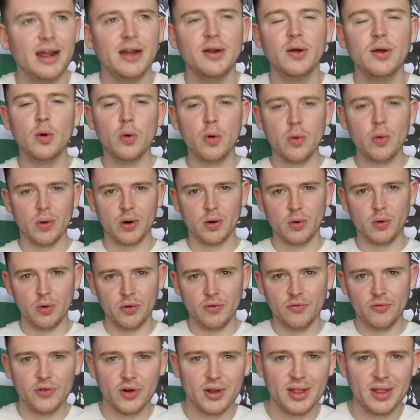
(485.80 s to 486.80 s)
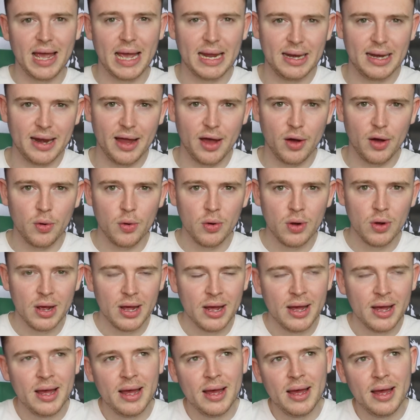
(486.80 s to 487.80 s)
I know we were going for 10-0,
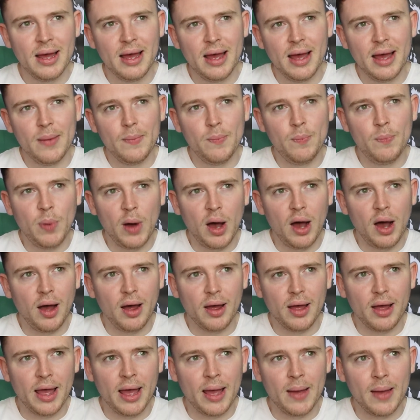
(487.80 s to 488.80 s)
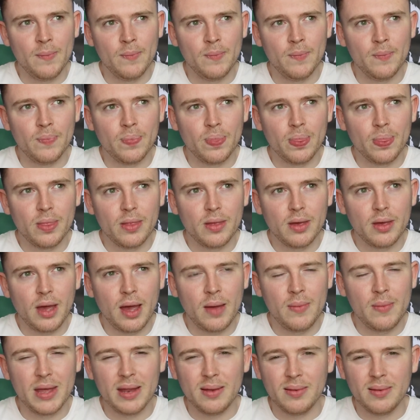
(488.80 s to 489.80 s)
but
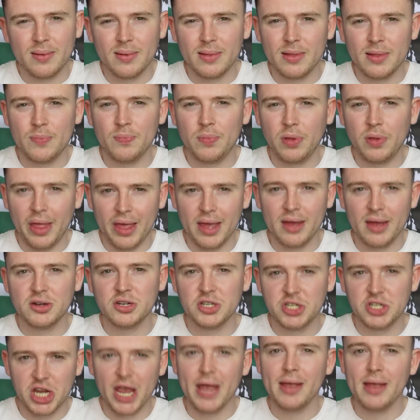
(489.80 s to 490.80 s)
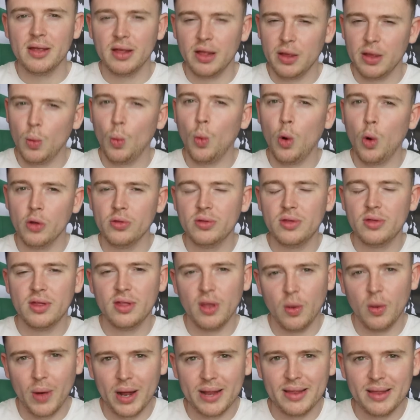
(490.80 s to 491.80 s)
I mean, the players genuinely wanted
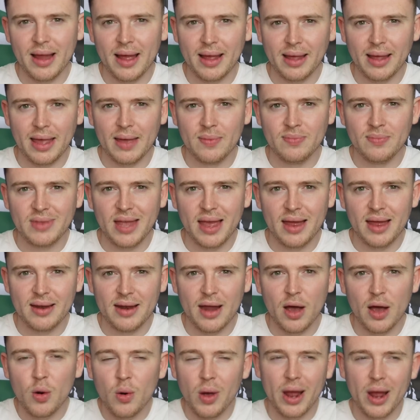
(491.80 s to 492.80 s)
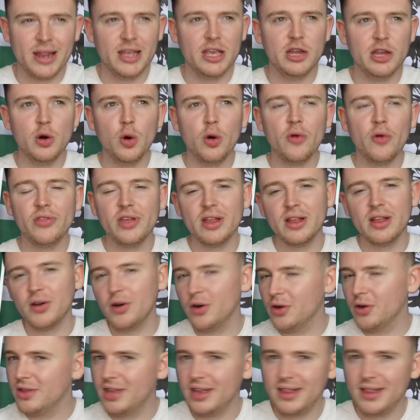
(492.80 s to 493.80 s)
to win that game 10-0, and you know if they'd have
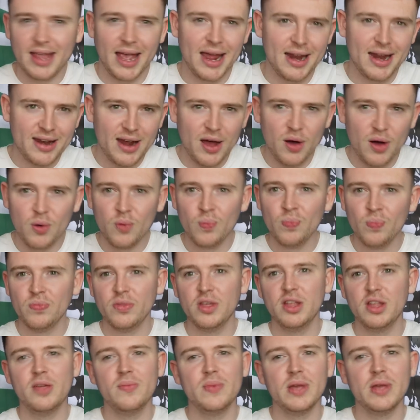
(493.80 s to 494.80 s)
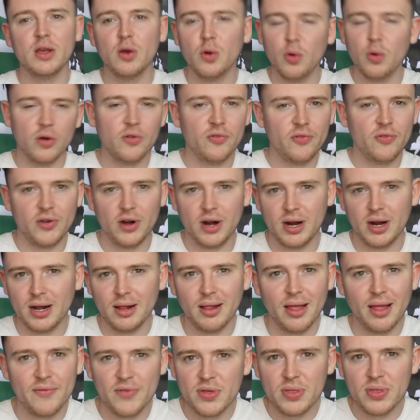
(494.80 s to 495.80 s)
got to 10-0, they'd have been going for an
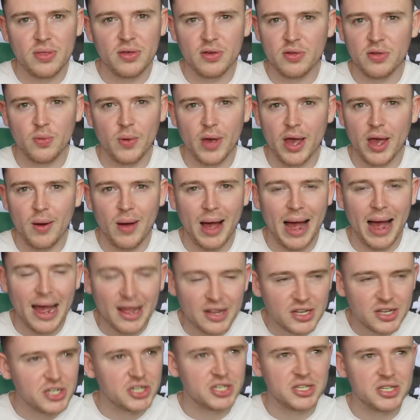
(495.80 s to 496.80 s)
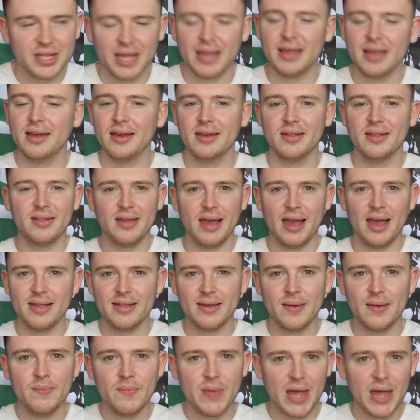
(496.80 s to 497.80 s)
11th as well. I just think
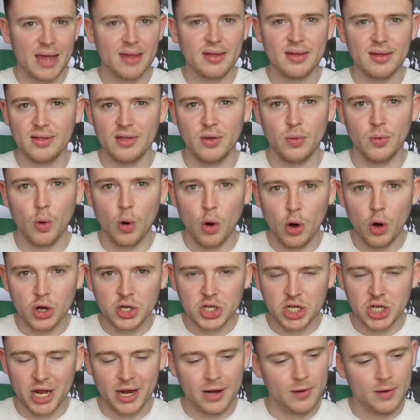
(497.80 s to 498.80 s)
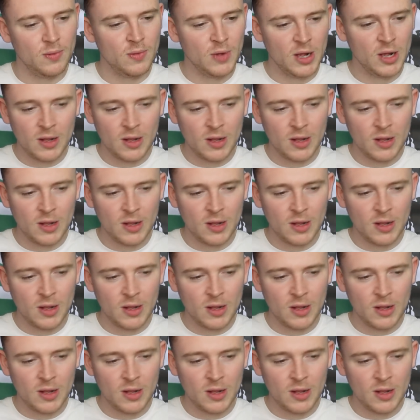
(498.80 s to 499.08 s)
it's amazing to watch, and